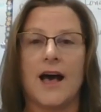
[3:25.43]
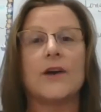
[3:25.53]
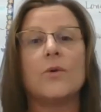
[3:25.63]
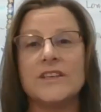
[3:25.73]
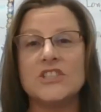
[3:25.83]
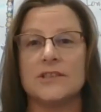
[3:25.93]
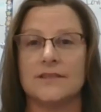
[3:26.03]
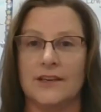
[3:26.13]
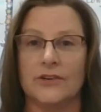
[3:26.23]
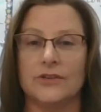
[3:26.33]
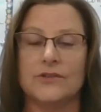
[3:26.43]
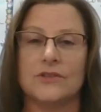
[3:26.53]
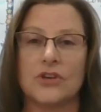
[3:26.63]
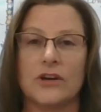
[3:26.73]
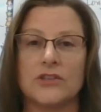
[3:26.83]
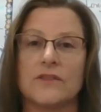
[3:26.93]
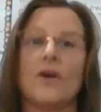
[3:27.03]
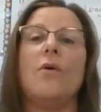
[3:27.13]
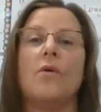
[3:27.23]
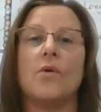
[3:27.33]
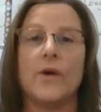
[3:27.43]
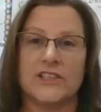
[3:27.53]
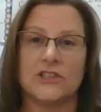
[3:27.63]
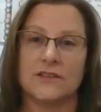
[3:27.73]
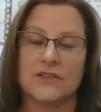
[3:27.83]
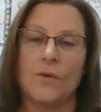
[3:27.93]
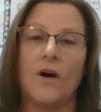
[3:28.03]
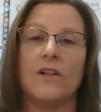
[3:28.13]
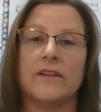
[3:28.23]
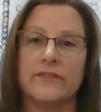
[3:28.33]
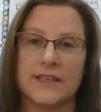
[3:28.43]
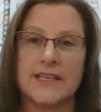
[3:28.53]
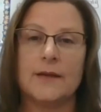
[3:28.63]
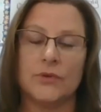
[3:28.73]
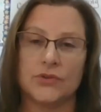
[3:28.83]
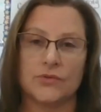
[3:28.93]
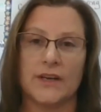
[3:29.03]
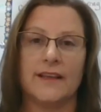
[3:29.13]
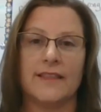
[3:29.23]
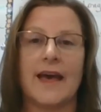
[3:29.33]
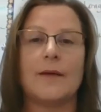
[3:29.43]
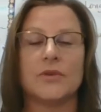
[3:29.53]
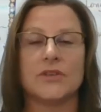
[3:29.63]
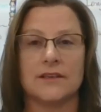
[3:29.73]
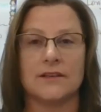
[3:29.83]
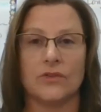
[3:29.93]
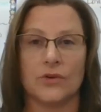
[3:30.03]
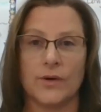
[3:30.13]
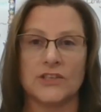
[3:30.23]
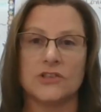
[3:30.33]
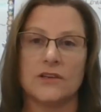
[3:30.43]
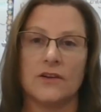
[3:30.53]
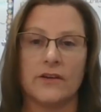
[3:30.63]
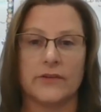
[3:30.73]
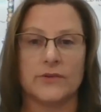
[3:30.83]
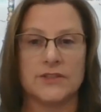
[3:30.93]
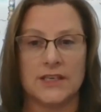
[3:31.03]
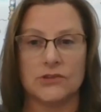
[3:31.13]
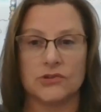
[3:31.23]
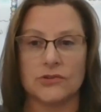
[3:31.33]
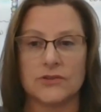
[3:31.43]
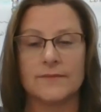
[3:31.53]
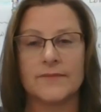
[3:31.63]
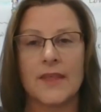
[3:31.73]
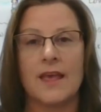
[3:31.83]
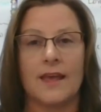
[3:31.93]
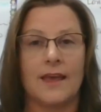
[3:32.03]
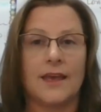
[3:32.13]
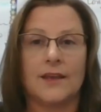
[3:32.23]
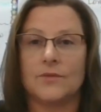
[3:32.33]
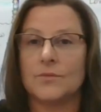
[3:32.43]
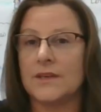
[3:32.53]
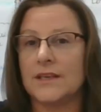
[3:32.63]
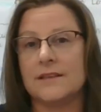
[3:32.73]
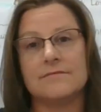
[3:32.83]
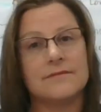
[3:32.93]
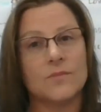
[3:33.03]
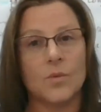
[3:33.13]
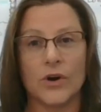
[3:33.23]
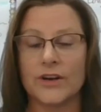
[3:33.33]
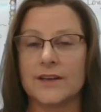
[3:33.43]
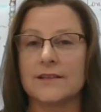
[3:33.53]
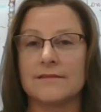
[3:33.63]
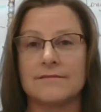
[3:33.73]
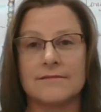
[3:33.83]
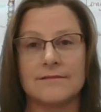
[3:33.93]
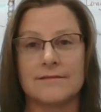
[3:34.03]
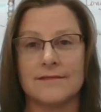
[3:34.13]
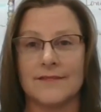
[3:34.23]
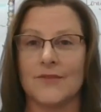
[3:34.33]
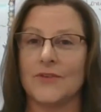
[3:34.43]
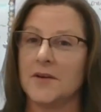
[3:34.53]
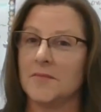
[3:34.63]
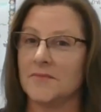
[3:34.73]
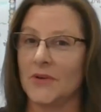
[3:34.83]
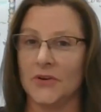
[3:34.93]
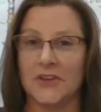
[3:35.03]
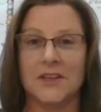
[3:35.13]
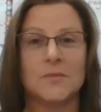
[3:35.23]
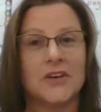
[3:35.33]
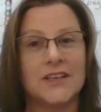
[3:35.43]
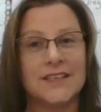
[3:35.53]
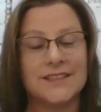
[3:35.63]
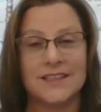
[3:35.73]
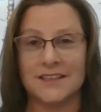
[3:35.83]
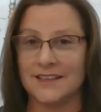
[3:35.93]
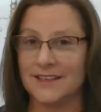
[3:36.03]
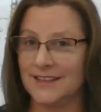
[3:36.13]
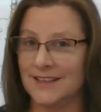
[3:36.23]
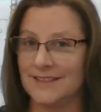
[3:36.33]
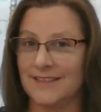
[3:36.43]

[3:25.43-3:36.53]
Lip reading: a question leader who's in charge of the whole question. So all of the tables reading that particular question and all those teachers. And we work from early in the morning till